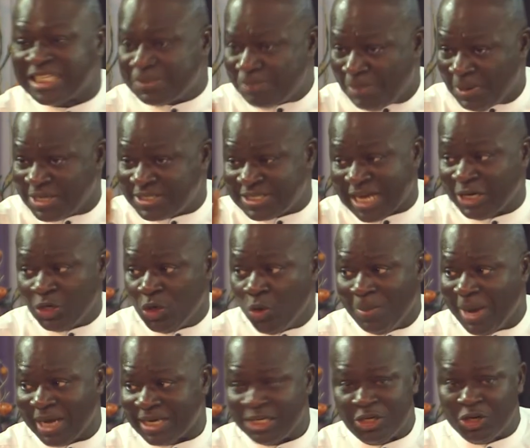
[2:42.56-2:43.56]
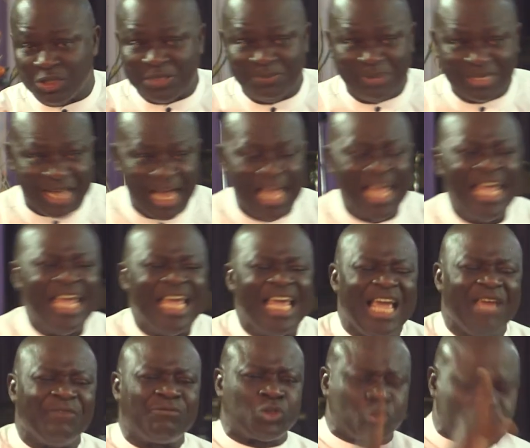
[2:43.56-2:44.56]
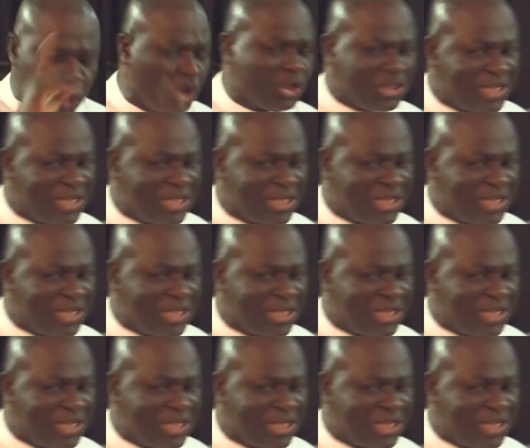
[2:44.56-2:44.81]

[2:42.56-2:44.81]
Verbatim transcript: spirit and human, it doesn't matter. If two